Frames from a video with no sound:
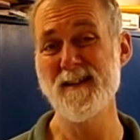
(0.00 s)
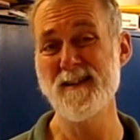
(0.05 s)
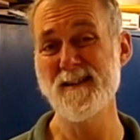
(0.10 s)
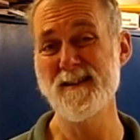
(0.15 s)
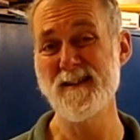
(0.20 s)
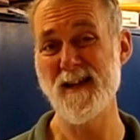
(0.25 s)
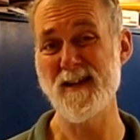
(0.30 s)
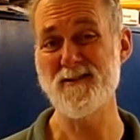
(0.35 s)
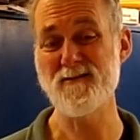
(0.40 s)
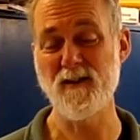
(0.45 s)

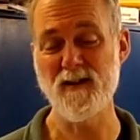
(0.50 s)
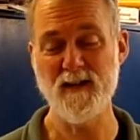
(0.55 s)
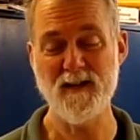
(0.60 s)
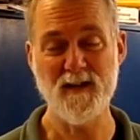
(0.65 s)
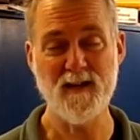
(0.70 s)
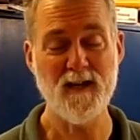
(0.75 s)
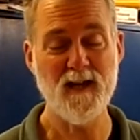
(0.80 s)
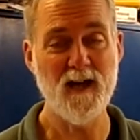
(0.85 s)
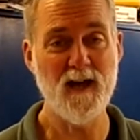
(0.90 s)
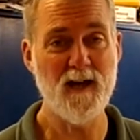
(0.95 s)
that's ready to
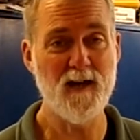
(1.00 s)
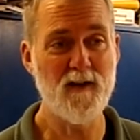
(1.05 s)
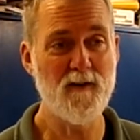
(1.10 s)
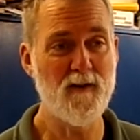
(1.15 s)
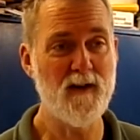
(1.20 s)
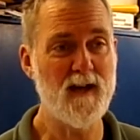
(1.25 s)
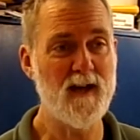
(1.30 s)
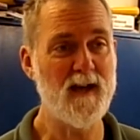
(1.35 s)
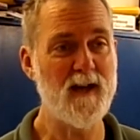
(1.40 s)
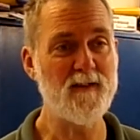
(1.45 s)

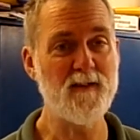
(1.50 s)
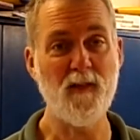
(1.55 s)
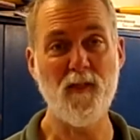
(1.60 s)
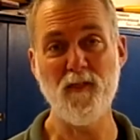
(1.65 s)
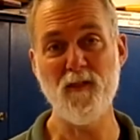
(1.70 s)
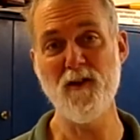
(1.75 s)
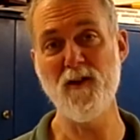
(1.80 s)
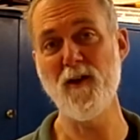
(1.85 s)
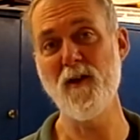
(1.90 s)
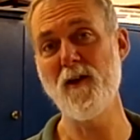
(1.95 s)
go and the
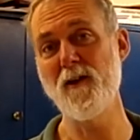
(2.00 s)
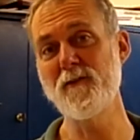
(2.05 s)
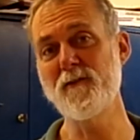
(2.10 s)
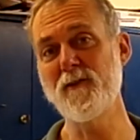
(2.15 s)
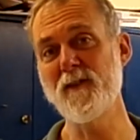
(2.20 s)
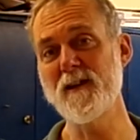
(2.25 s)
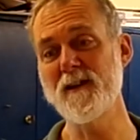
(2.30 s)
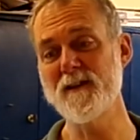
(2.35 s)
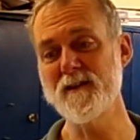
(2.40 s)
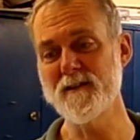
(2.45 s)
third
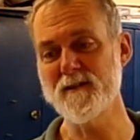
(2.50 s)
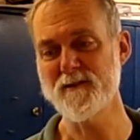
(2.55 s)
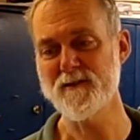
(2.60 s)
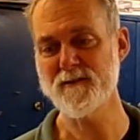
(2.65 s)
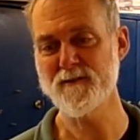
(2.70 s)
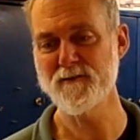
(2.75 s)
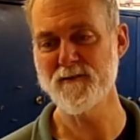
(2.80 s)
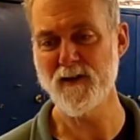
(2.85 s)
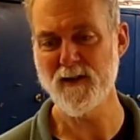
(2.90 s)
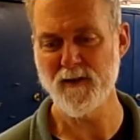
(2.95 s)
thing that's
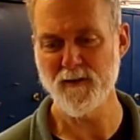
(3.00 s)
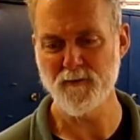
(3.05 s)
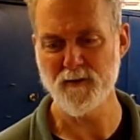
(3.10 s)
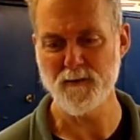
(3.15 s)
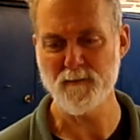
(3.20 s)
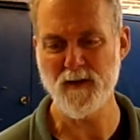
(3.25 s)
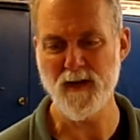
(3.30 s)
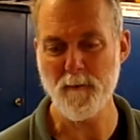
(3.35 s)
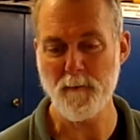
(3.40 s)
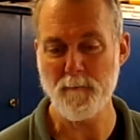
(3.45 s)
sort of
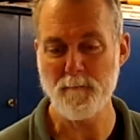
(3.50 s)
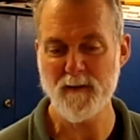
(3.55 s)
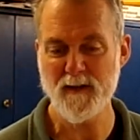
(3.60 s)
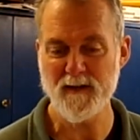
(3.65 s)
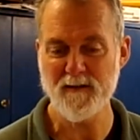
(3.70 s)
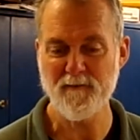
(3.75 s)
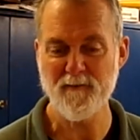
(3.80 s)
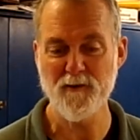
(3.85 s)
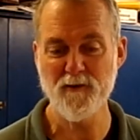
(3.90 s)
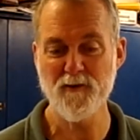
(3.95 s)
holding me up a
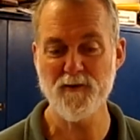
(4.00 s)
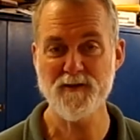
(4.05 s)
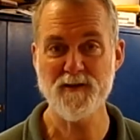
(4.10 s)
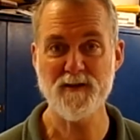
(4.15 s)
bit of course